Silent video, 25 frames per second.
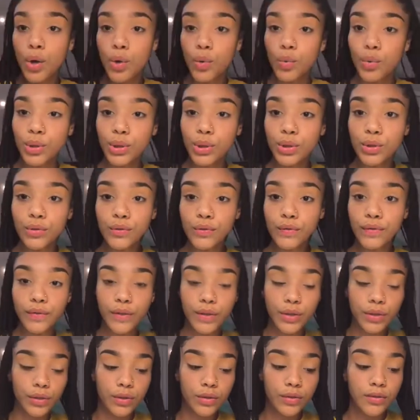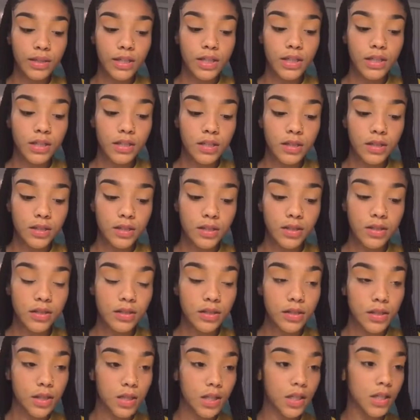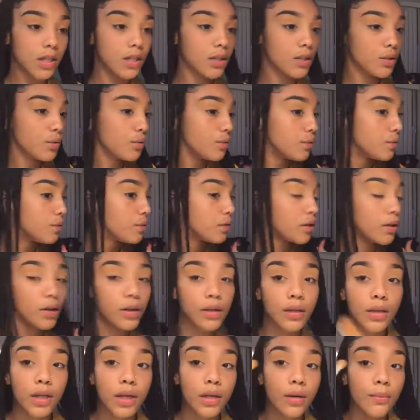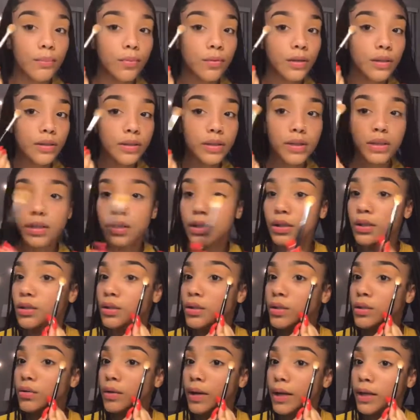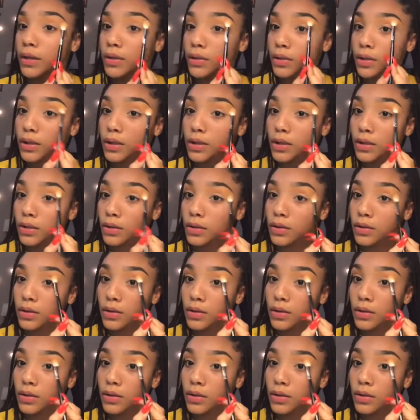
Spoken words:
Once you feel as if they're blended correctly,